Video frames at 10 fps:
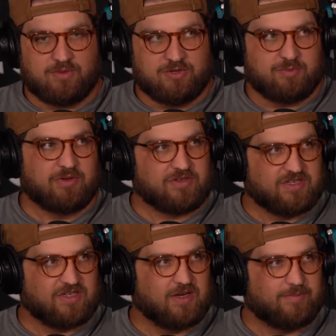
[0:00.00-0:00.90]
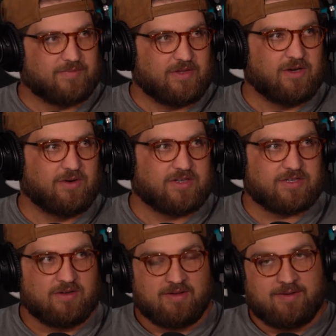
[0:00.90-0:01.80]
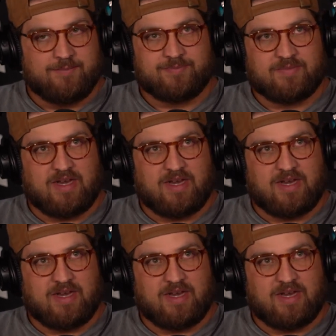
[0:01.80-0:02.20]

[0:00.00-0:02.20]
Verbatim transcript: which builds us up. Mm-hmm. You know, yeah. yeah.